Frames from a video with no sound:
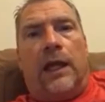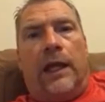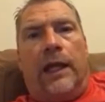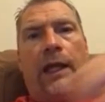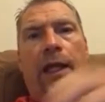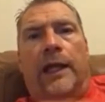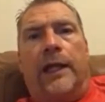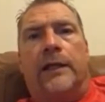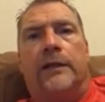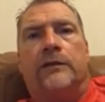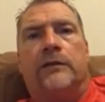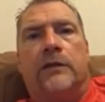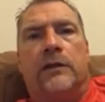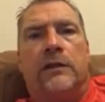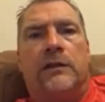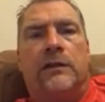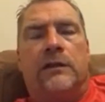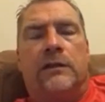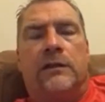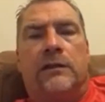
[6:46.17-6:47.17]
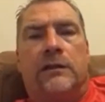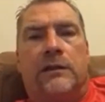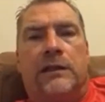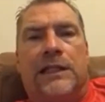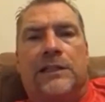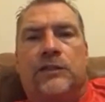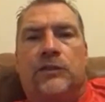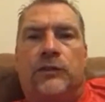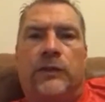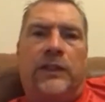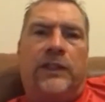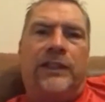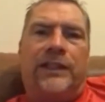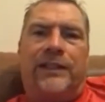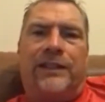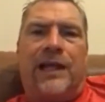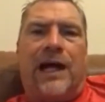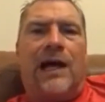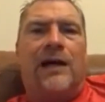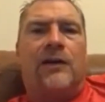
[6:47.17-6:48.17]
And that's
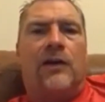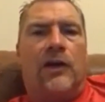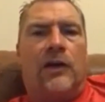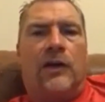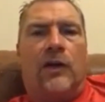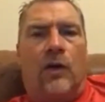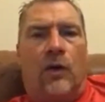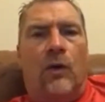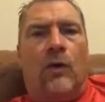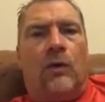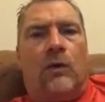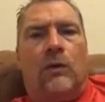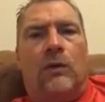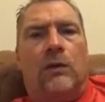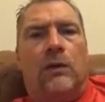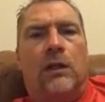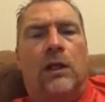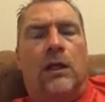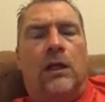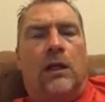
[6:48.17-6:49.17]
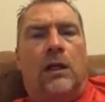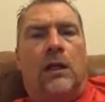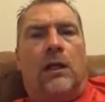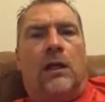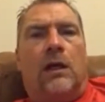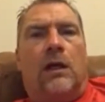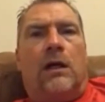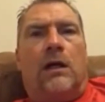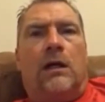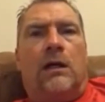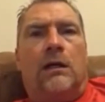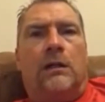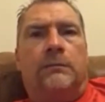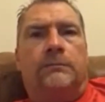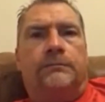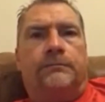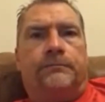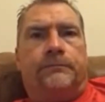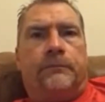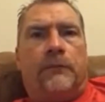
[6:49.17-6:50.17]
really not our goal.
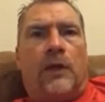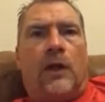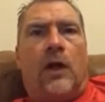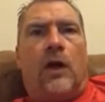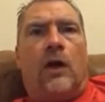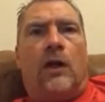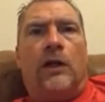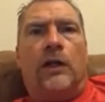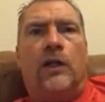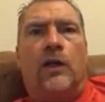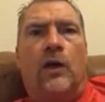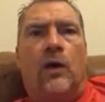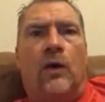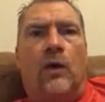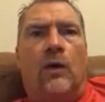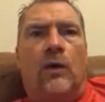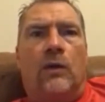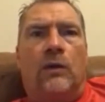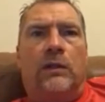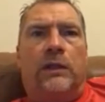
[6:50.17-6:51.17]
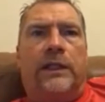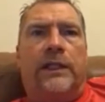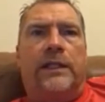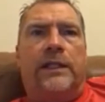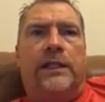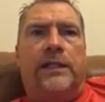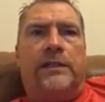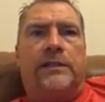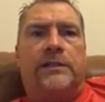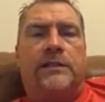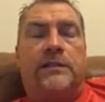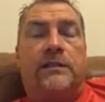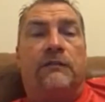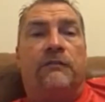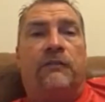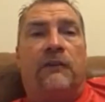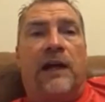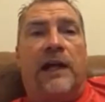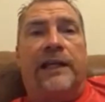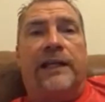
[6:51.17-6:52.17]
Our goal is to
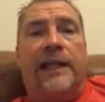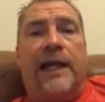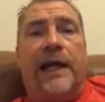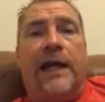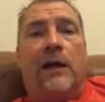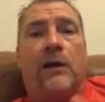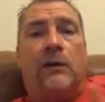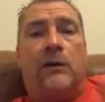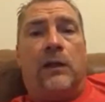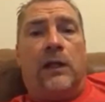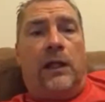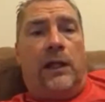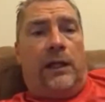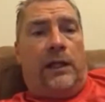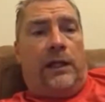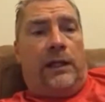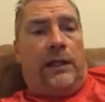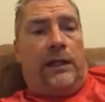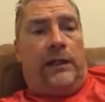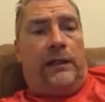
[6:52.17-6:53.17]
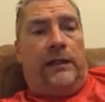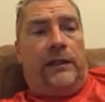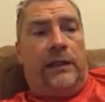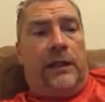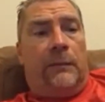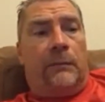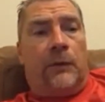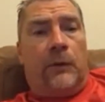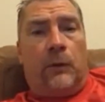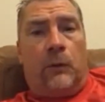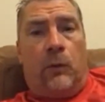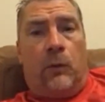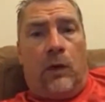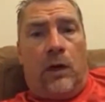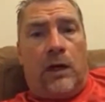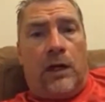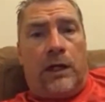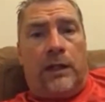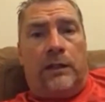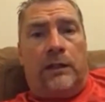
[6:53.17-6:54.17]
find out, number
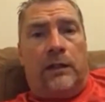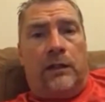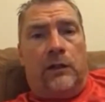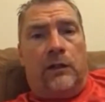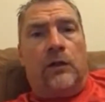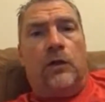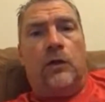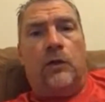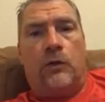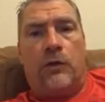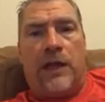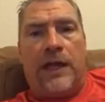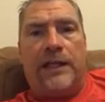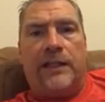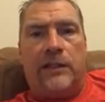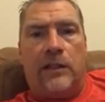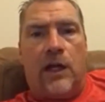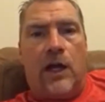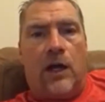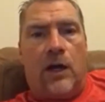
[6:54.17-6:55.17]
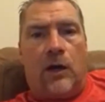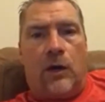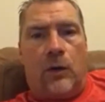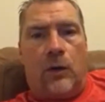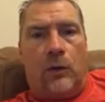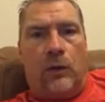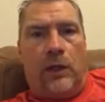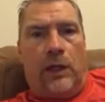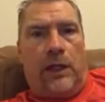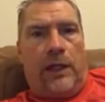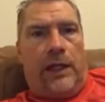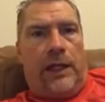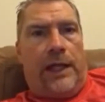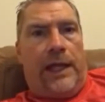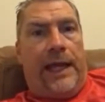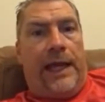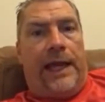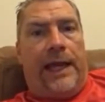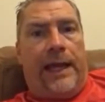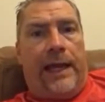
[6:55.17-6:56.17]
one, who they know,
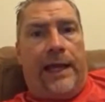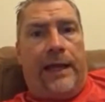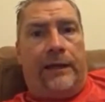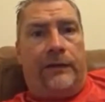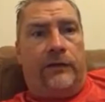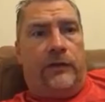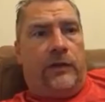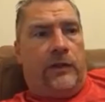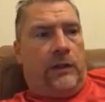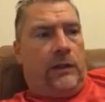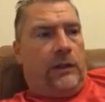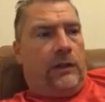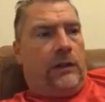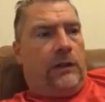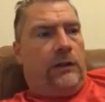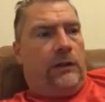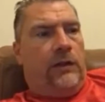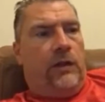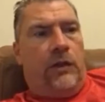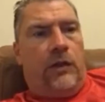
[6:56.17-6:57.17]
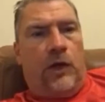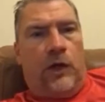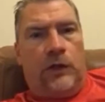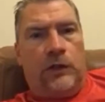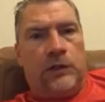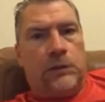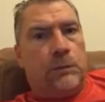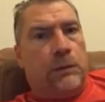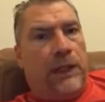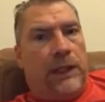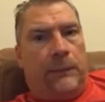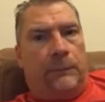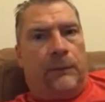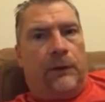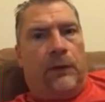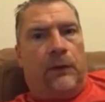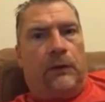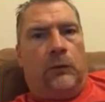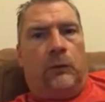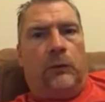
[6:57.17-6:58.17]
and those
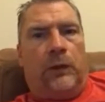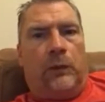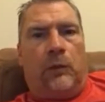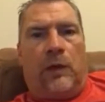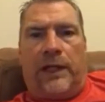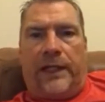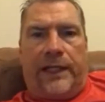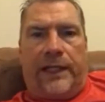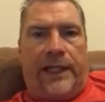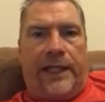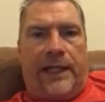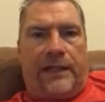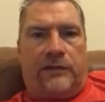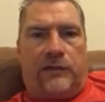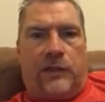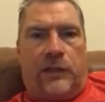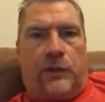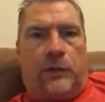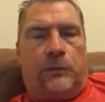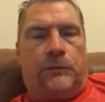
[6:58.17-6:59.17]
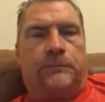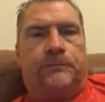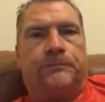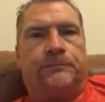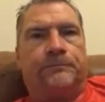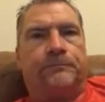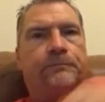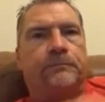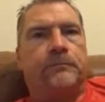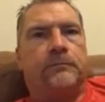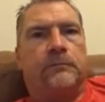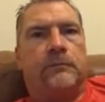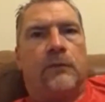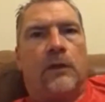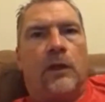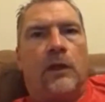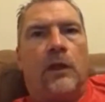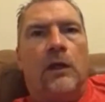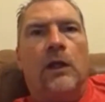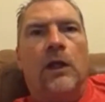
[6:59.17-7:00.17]
people we want to get to.
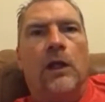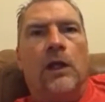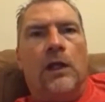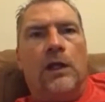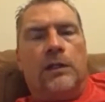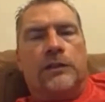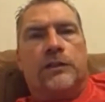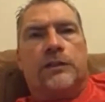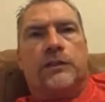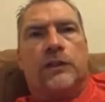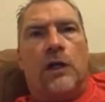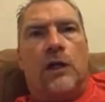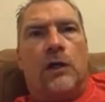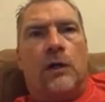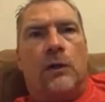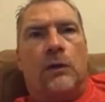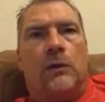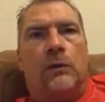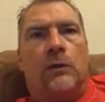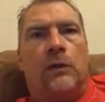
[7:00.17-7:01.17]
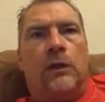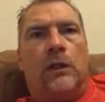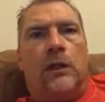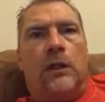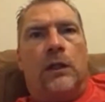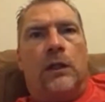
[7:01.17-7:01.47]
So